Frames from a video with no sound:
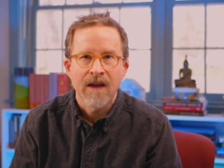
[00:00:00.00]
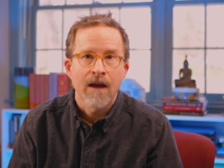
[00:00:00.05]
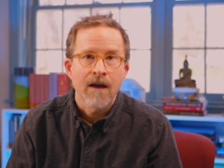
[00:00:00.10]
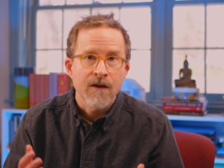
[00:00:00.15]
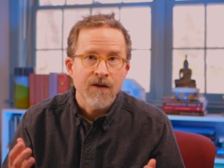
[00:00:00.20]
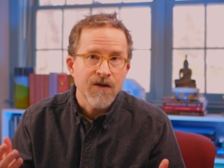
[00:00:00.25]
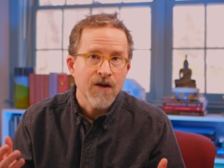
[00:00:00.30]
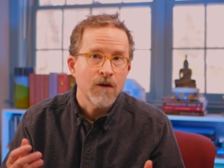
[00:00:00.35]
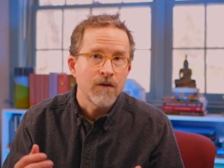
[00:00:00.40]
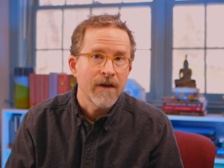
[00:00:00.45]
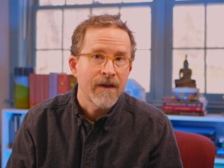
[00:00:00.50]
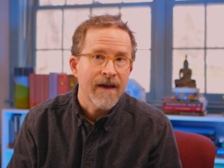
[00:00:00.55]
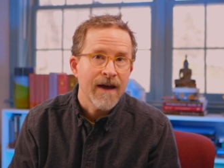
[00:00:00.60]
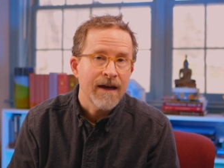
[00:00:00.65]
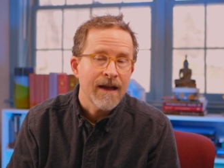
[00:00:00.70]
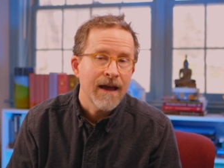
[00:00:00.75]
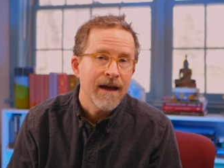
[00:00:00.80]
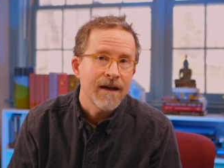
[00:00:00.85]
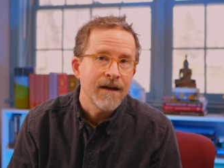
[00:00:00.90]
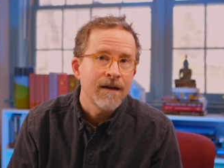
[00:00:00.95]
So, to
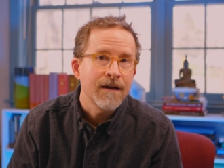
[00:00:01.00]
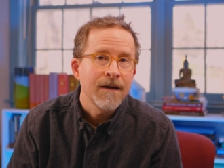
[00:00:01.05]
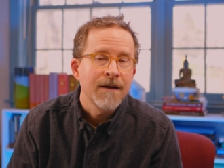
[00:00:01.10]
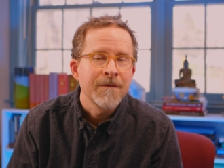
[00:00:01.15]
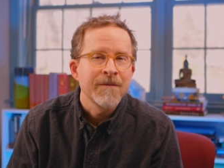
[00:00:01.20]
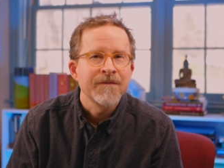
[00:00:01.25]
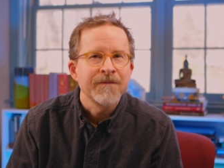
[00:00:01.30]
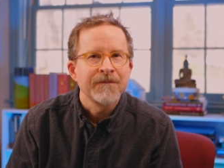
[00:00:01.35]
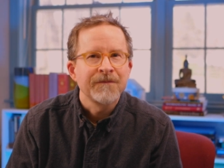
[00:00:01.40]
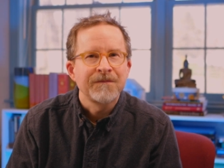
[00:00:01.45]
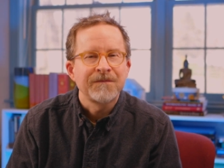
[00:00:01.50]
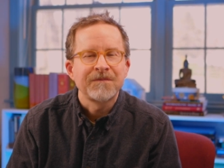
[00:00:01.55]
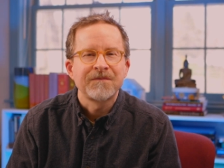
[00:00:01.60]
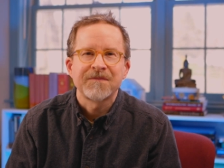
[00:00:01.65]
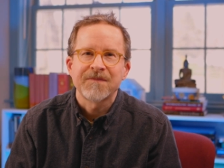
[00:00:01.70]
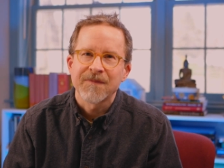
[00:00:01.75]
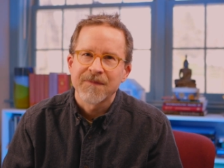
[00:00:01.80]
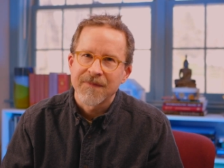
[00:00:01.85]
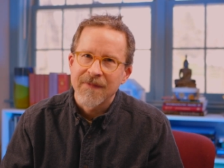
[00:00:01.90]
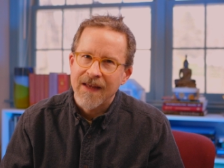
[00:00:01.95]
that end,
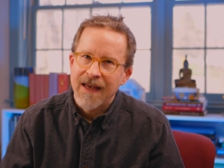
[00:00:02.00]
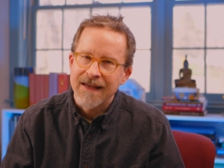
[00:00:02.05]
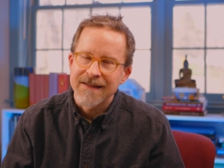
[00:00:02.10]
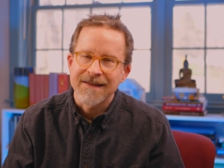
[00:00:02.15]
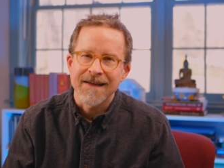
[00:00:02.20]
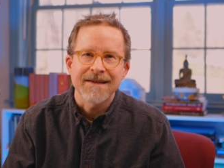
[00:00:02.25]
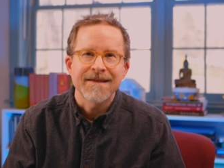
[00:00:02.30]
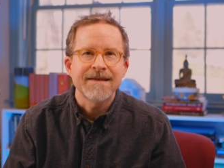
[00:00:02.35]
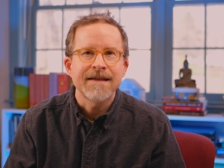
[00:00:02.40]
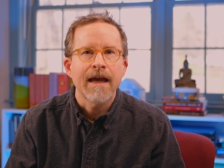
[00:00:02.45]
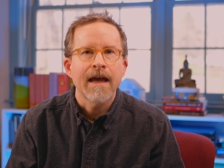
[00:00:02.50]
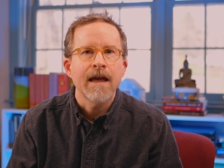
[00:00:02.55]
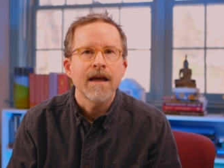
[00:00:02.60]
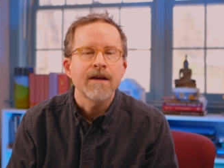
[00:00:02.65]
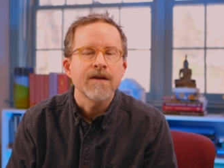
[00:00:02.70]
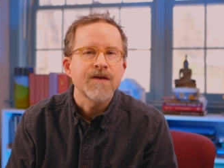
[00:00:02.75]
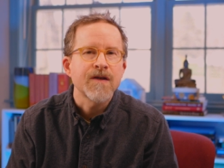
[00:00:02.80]
as I say,